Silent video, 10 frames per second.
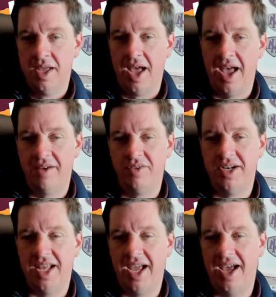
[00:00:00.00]
Every
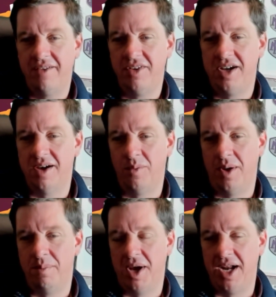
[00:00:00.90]
day, have a good
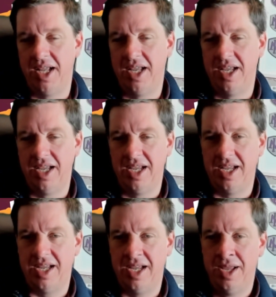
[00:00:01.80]
one,
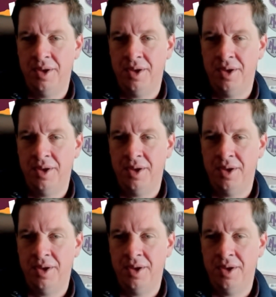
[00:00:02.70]
buddy.